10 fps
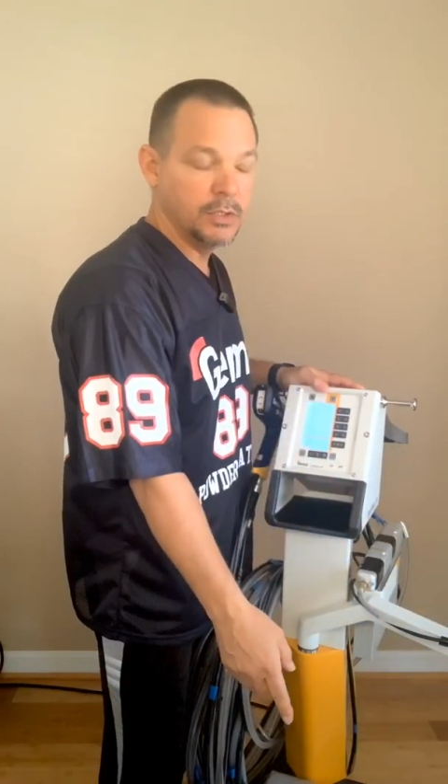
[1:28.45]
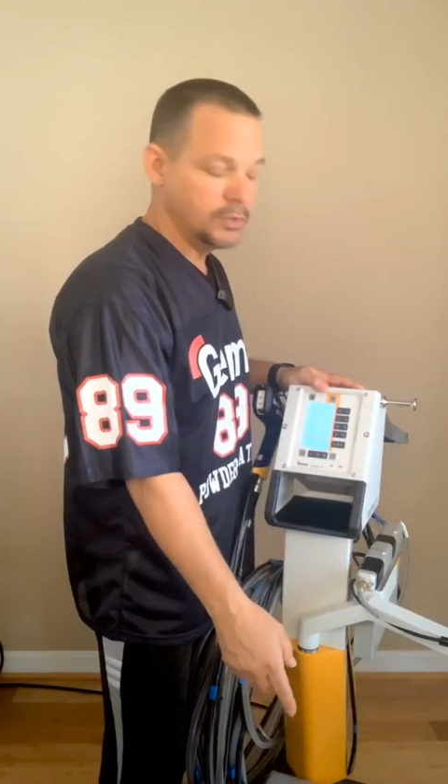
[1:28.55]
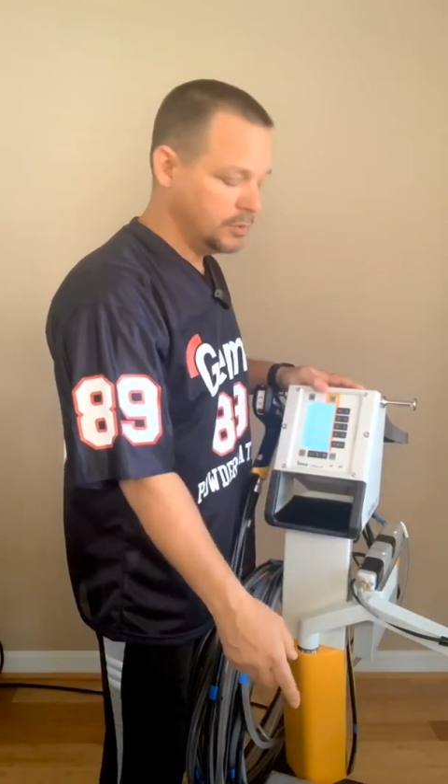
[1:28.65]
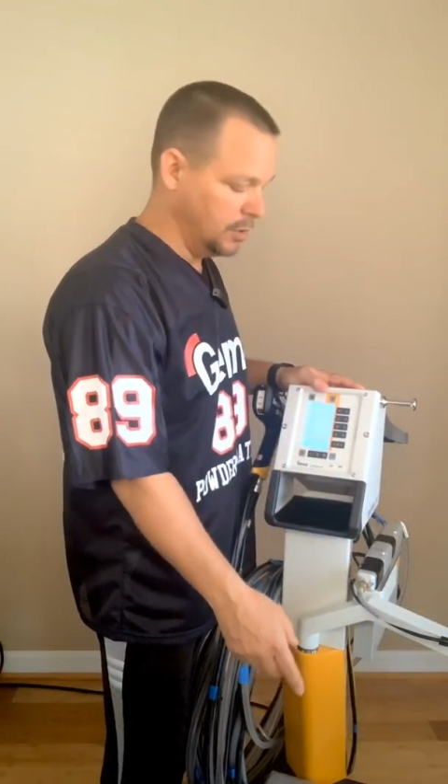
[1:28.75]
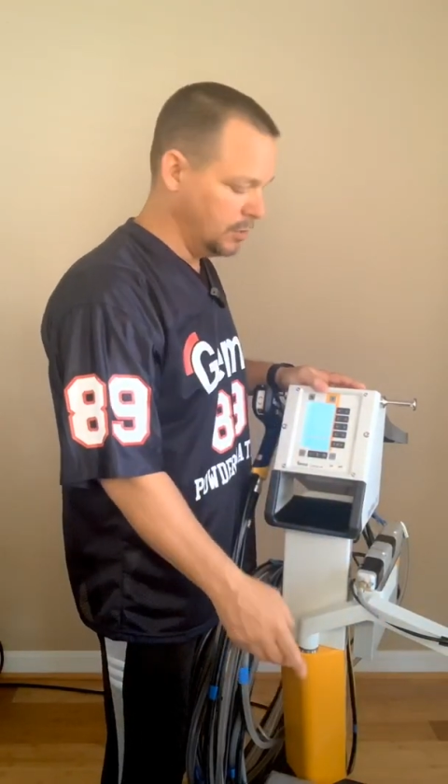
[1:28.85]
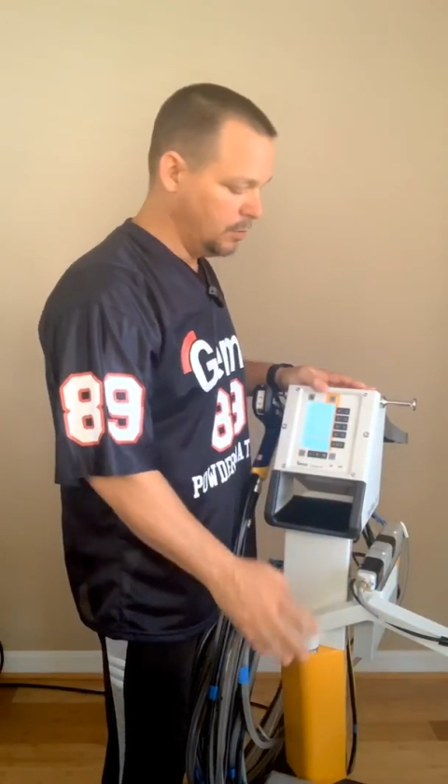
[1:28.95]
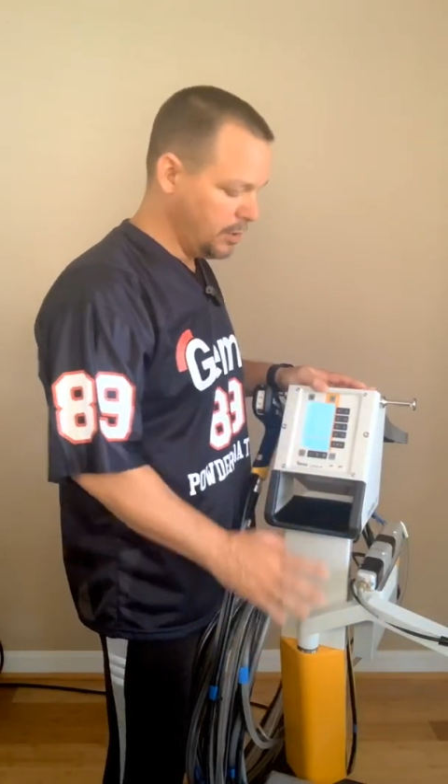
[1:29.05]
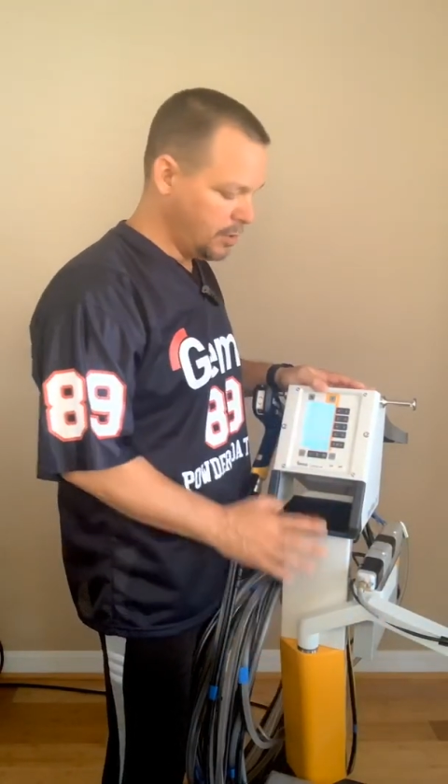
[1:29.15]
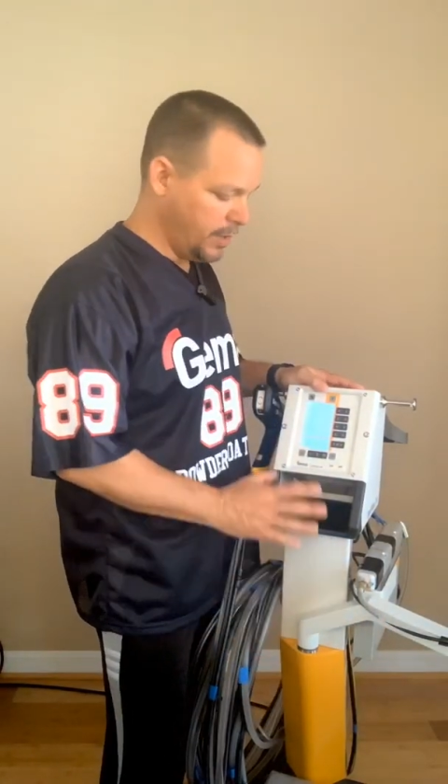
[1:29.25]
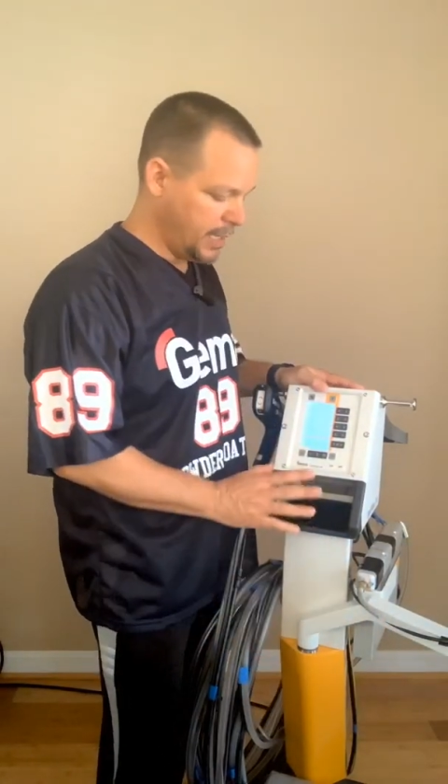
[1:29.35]
So we'll
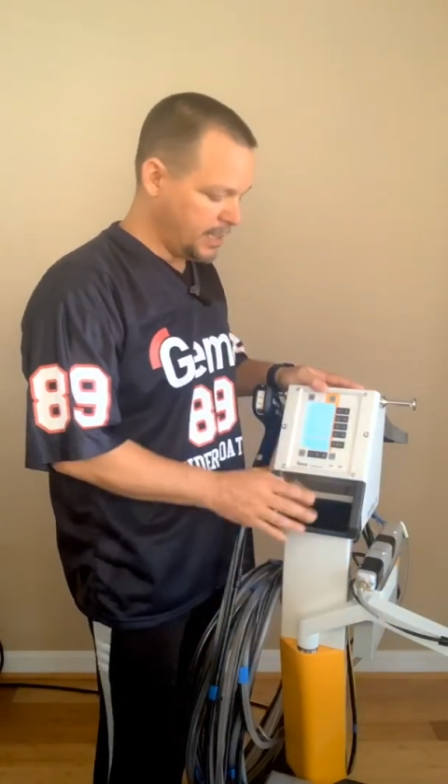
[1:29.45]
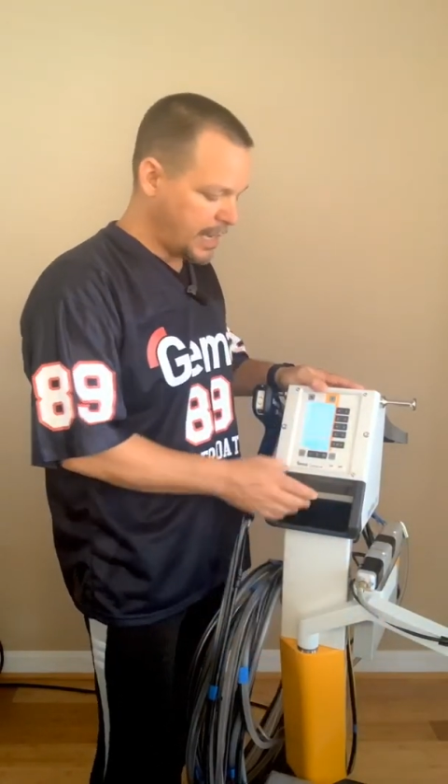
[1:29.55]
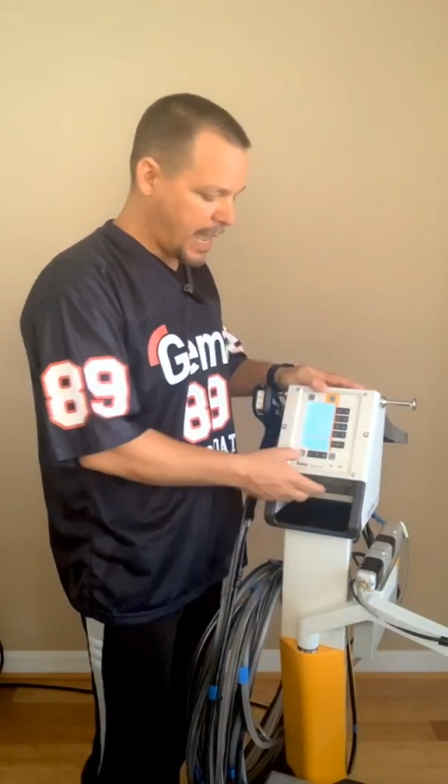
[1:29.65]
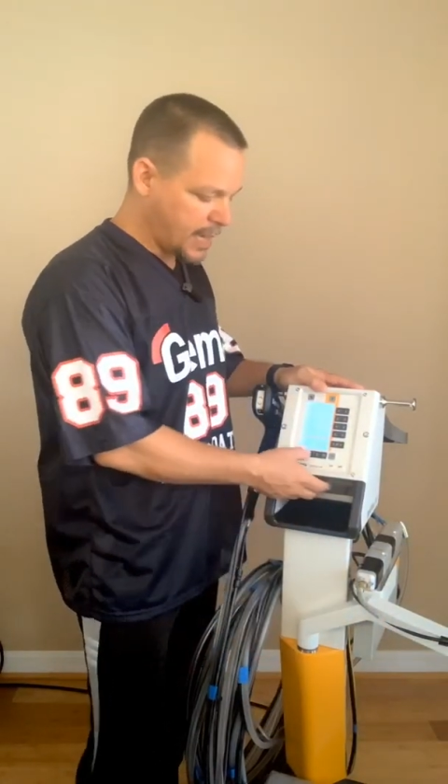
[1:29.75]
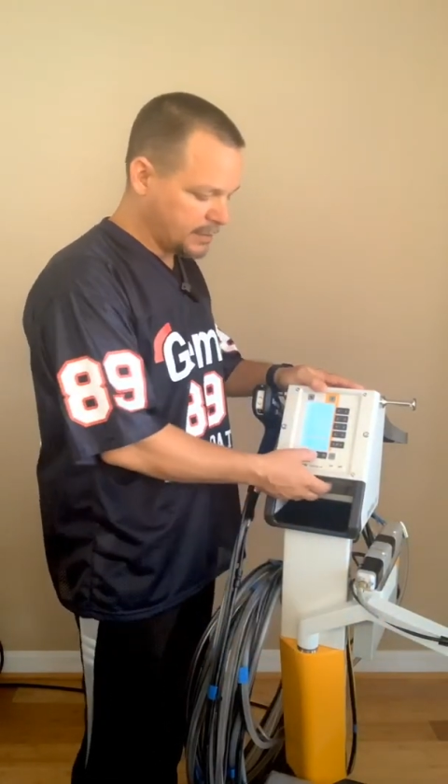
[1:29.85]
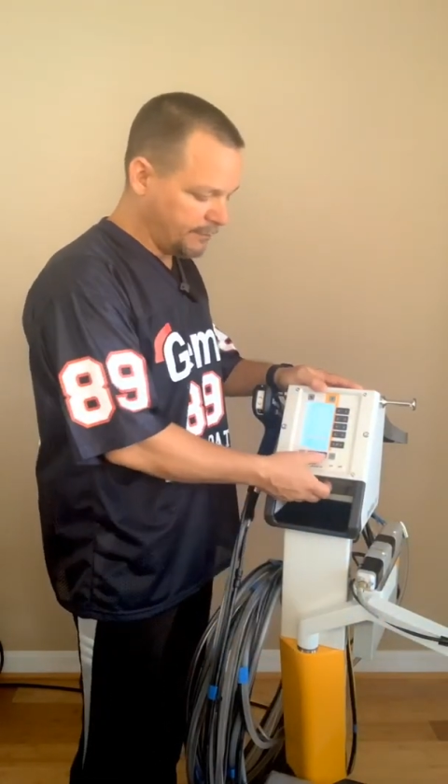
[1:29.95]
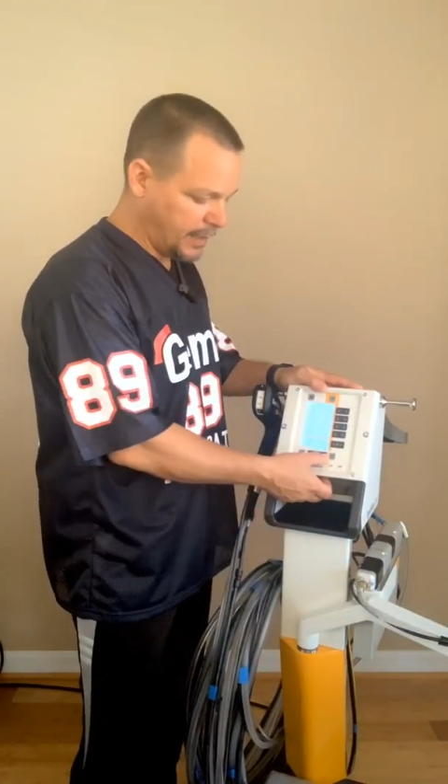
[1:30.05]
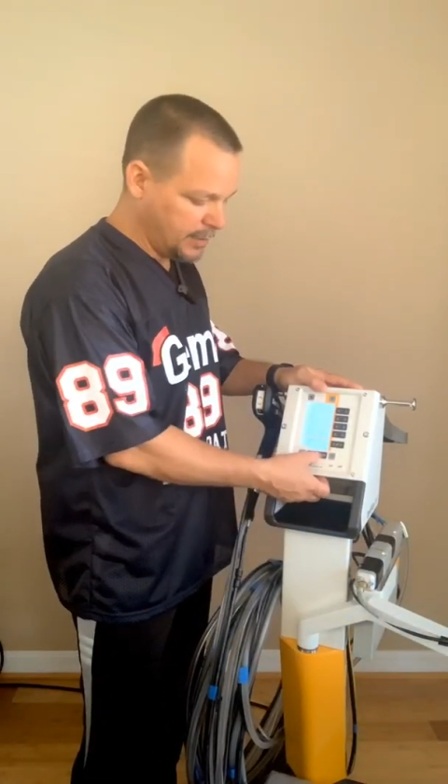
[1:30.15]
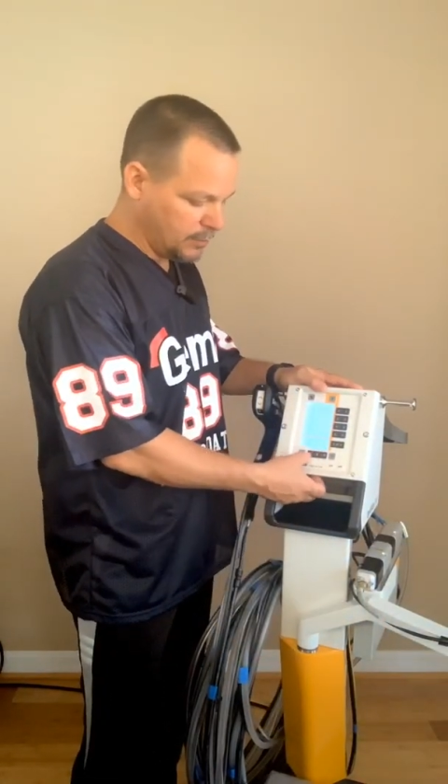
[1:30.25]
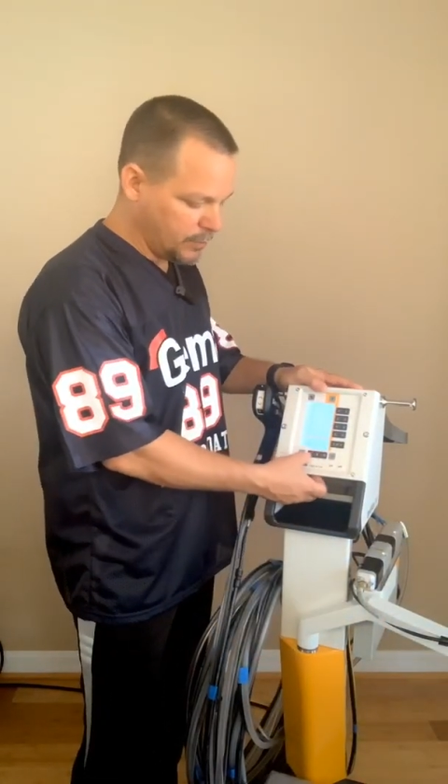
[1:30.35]
go ahead and activate it.